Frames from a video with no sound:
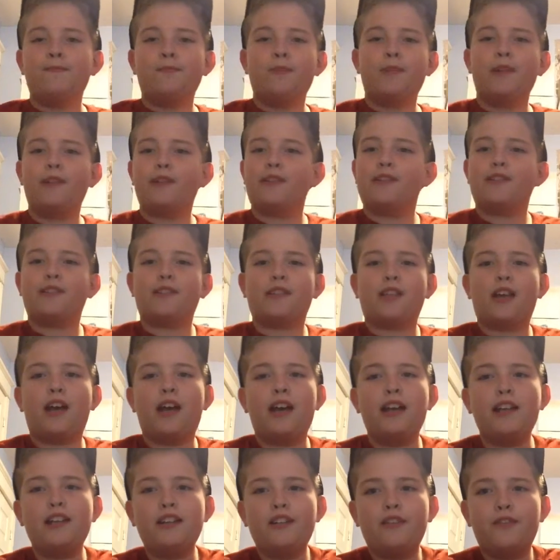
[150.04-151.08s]
it's
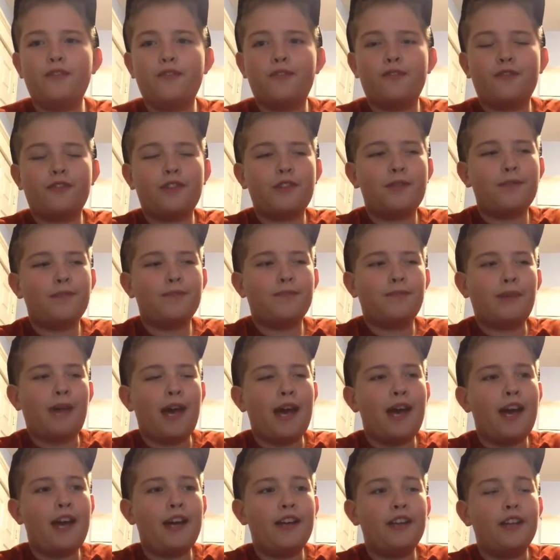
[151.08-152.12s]
kind of
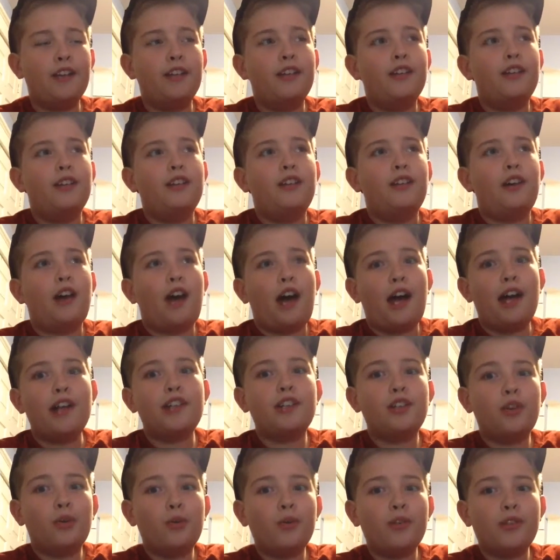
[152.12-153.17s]
bad. I
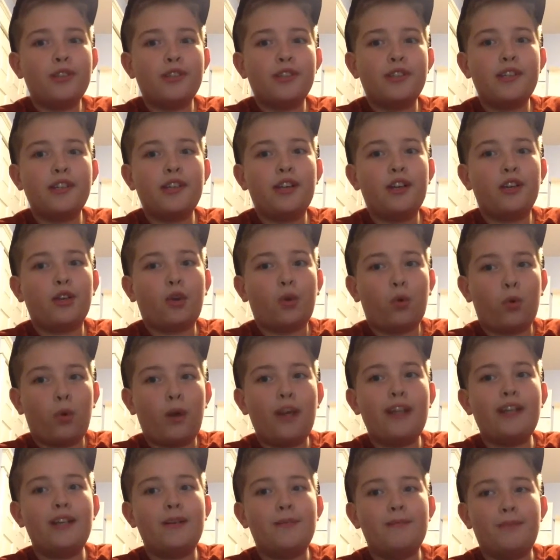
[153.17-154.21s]
noticed it
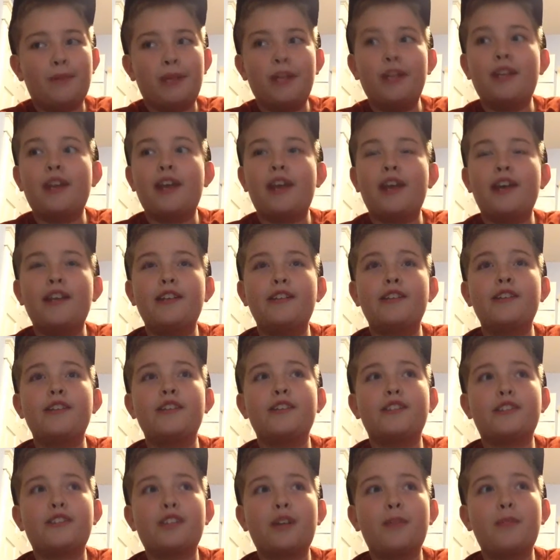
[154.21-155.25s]
quite a bit, and
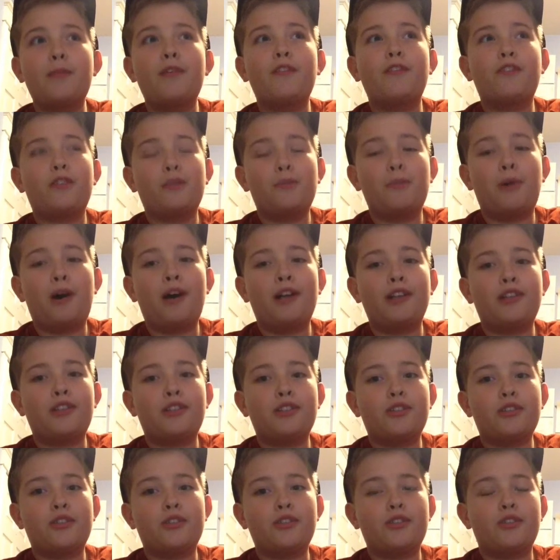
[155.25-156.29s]
some of the
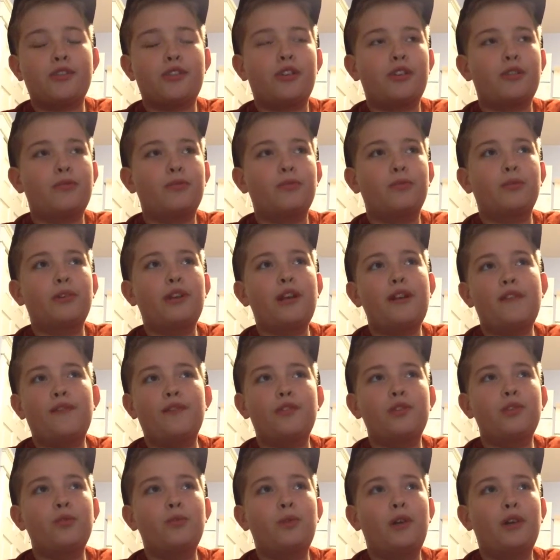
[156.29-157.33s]
monsters, or whatever
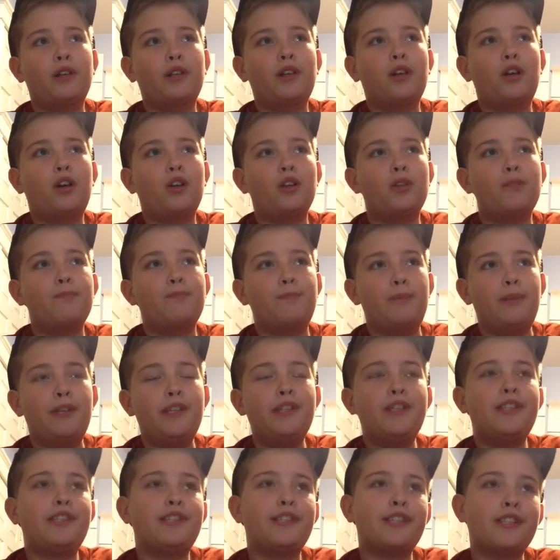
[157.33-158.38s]
you want to call them,
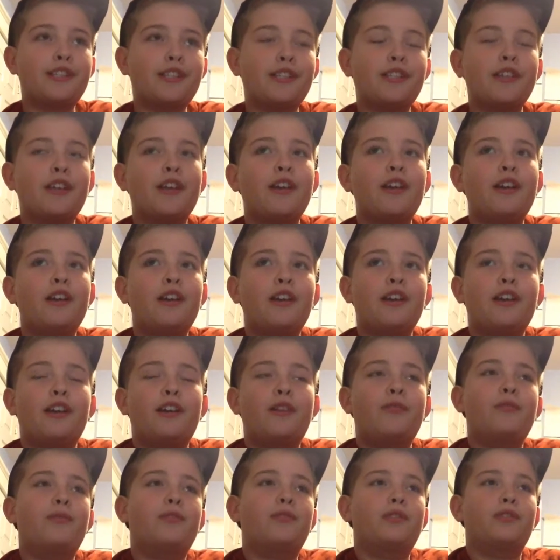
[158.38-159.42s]
beasts,
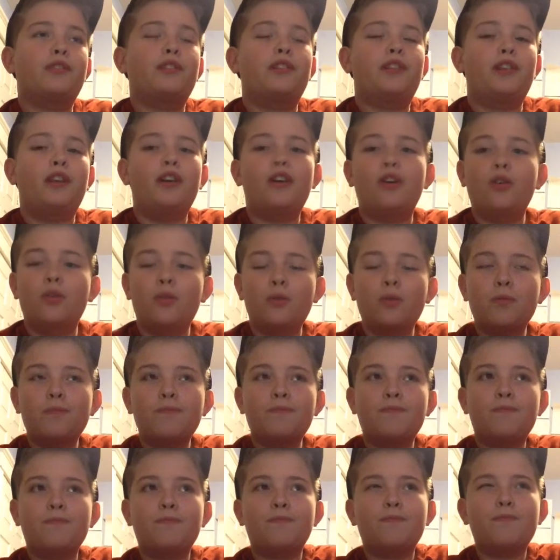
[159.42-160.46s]
and, you know,
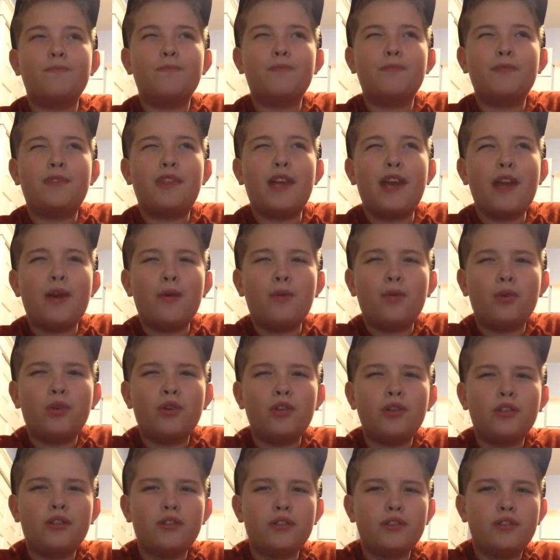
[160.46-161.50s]
they
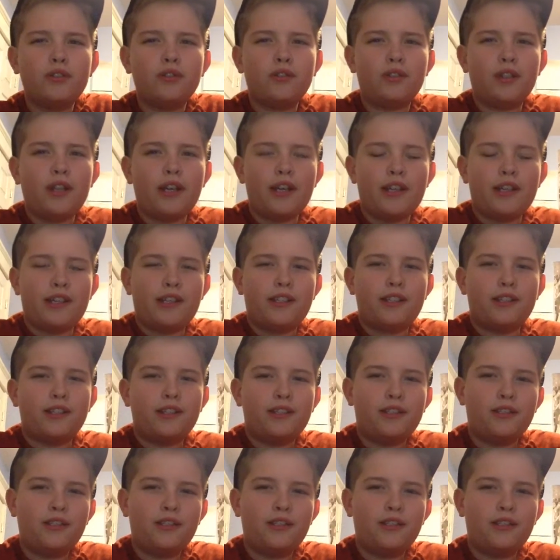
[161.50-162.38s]
weren't, like,